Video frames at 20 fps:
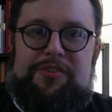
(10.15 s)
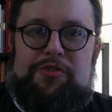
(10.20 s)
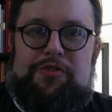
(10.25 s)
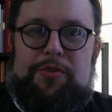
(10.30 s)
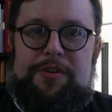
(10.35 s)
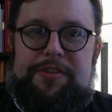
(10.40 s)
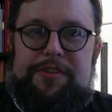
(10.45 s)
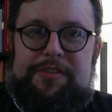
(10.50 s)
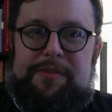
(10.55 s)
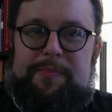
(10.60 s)

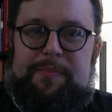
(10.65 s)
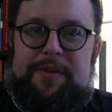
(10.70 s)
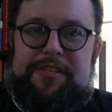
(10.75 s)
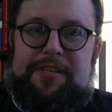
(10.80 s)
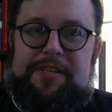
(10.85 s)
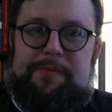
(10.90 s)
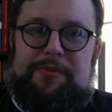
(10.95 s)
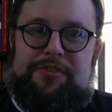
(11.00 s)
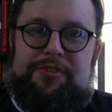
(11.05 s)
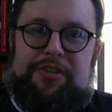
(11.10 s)
George's
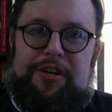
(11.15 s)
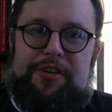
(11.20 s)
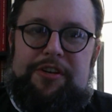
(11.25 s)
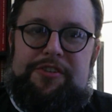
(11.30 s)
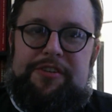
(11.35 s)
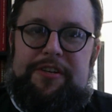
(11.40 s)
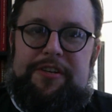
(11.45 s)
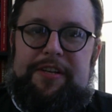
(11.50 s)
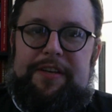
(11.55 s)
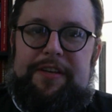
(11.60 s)
Episcopal Church
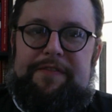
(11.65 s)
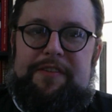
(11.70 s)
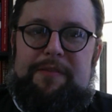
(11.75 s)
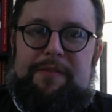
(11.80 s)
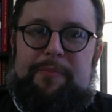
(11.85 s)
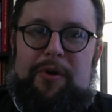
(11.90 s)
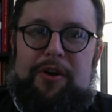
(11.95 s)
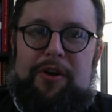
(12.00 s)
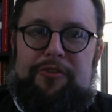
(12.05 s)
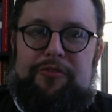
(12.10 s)
in Clifton
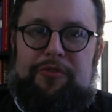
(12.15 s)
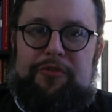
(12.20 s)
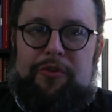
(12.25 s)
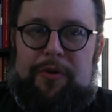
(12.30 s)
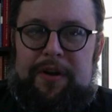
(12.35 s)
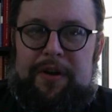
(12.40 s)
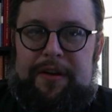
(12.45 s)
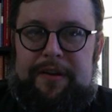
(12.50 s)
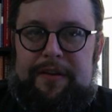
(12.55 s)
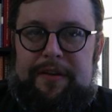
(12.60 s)
Park, New
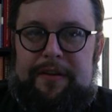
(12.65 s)
York.